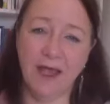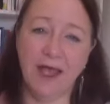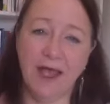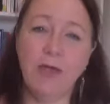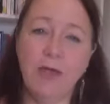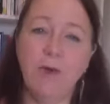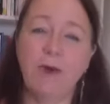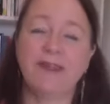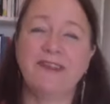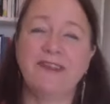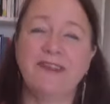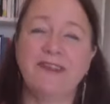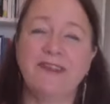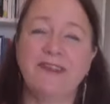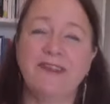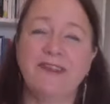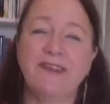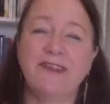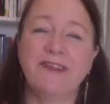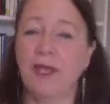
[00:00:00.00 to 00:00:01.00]
Um, and you are
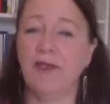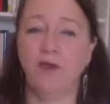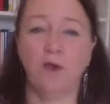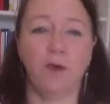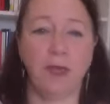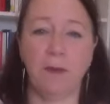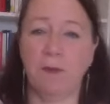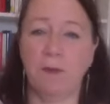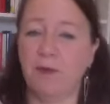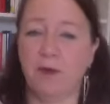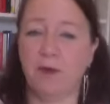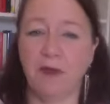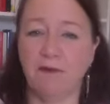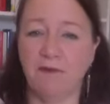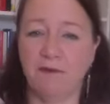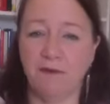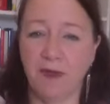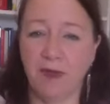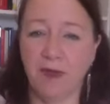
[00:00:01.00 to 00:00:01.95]
such walking, talking proof.